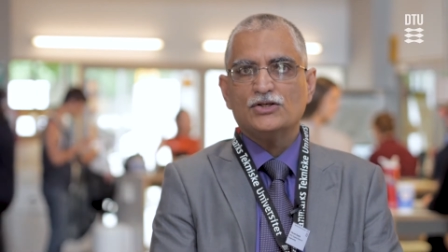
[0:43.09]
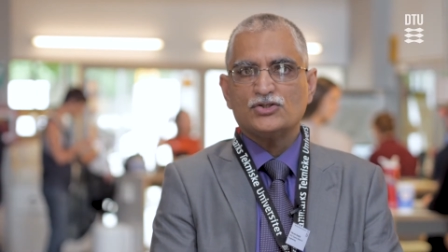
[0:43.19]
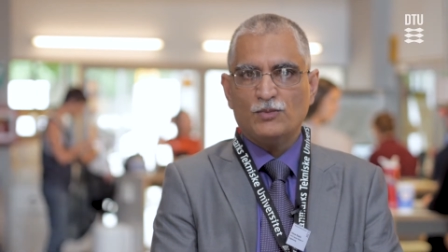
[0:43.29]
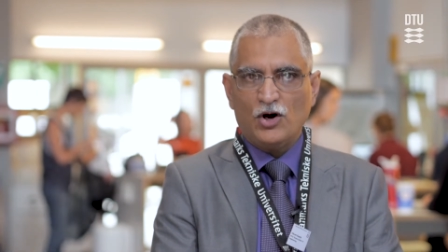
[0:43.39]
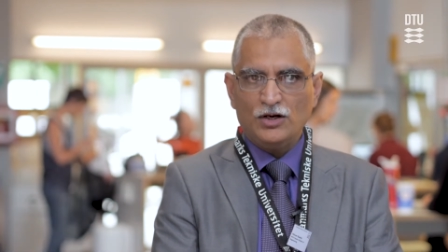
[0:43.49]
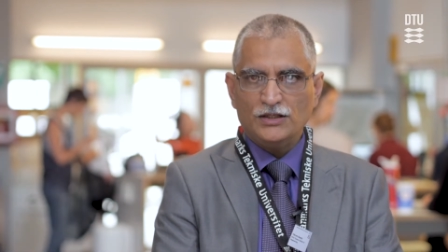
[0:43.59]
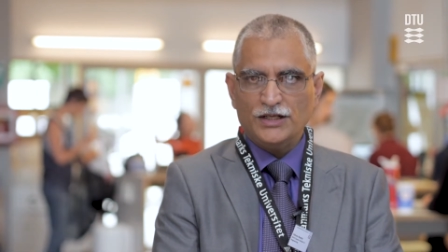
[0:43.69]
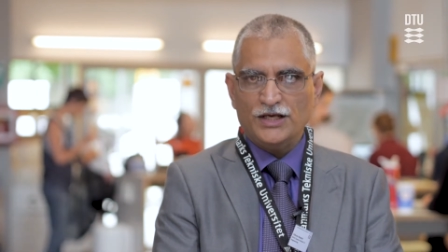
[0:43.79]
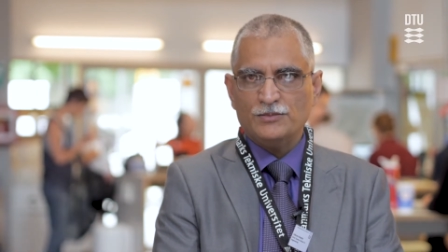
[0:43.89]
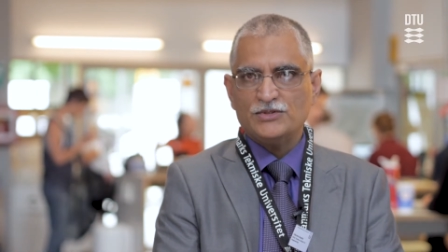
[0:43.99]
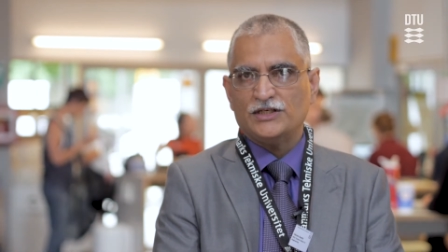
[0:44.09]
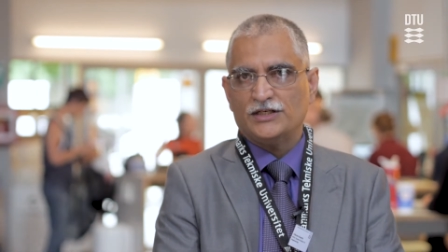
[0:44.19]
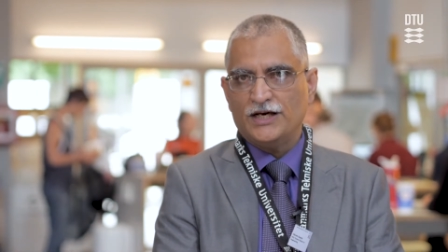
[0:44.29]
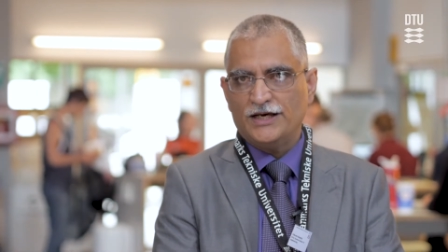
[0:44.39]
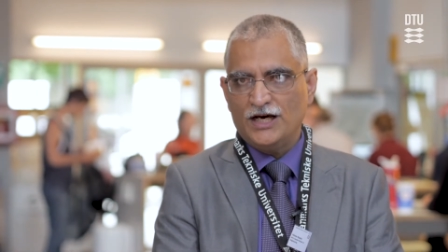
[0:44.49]
small teams that
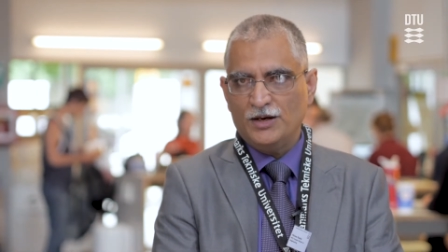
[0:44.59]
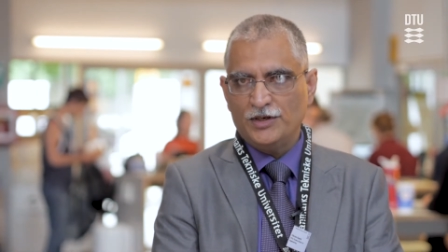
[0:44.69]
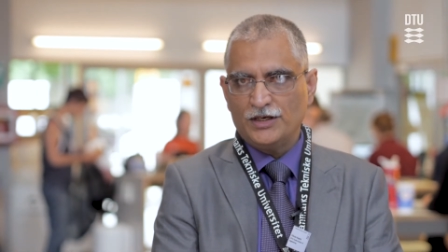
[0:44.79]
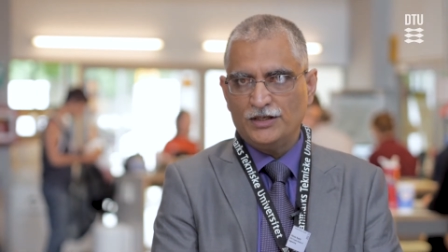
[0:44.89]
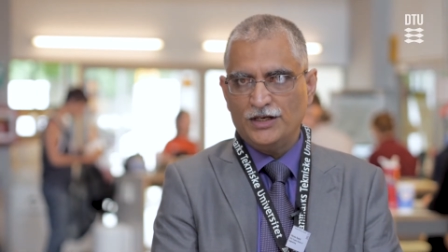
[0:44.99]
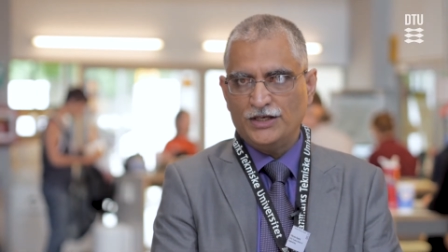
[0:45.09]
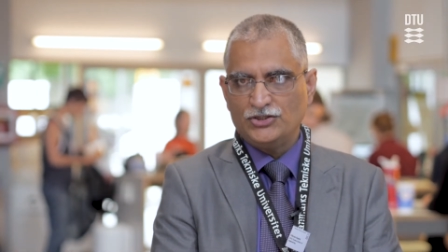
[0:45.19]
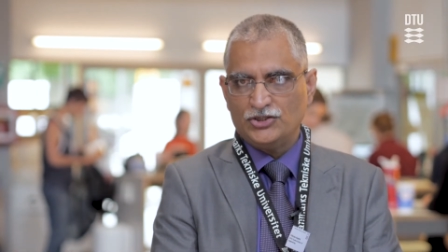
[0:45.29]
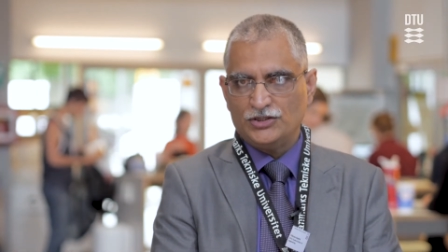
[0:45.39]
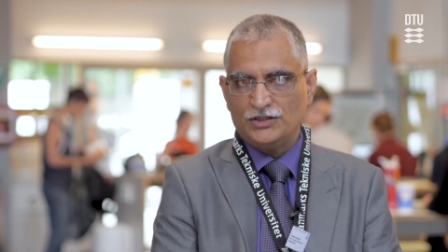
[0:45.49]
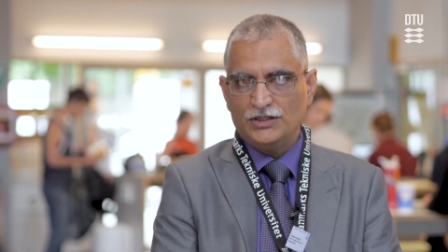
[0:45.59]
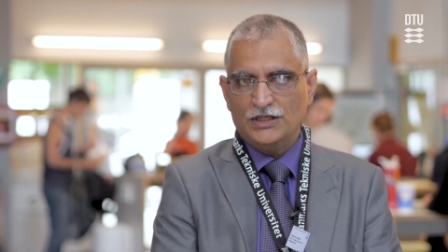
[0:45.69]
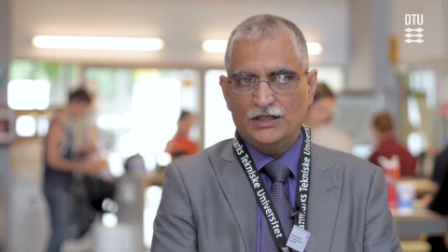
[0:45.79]
are dynamic in nature.